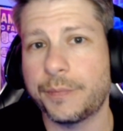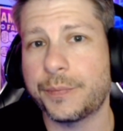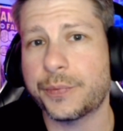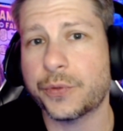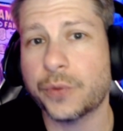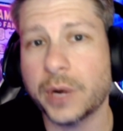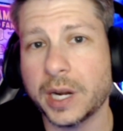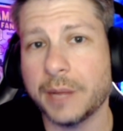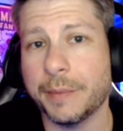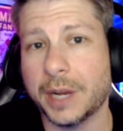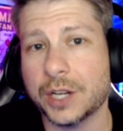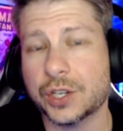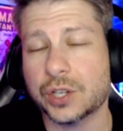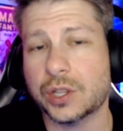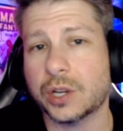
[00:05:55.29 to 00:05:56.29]
pretty
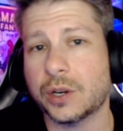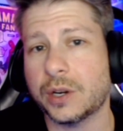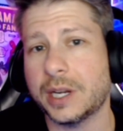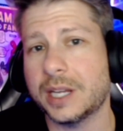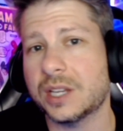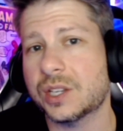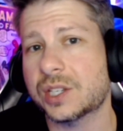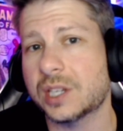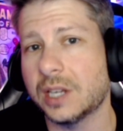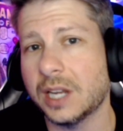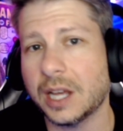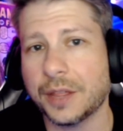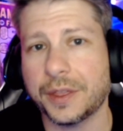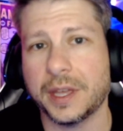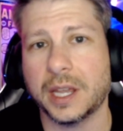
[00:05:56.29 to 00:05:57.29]
much there is
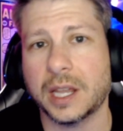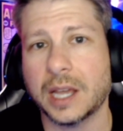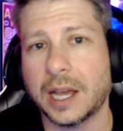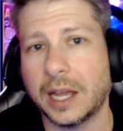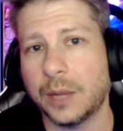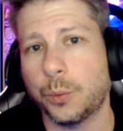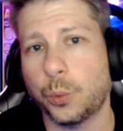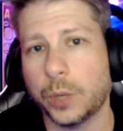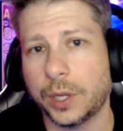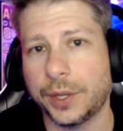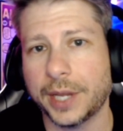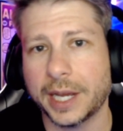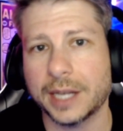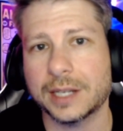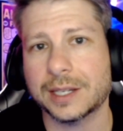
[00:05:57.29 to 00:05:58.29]
nothing I will
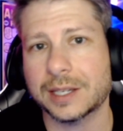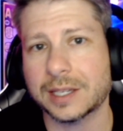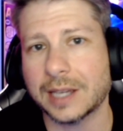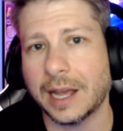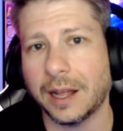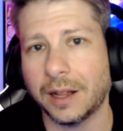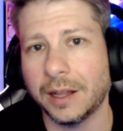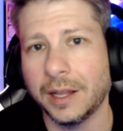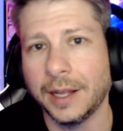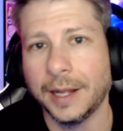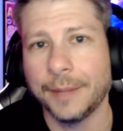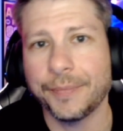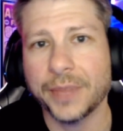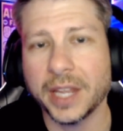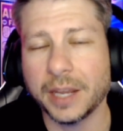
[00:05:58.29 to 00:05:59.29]
not sell
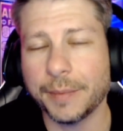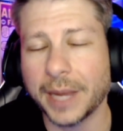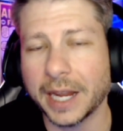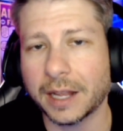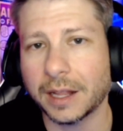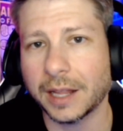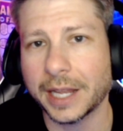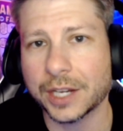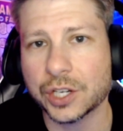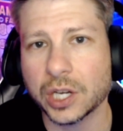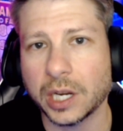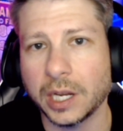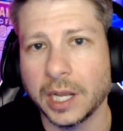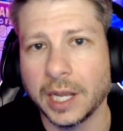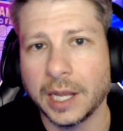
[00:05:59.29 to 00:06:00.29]
in my
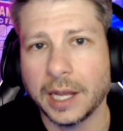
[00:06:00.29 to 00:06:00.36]
collection.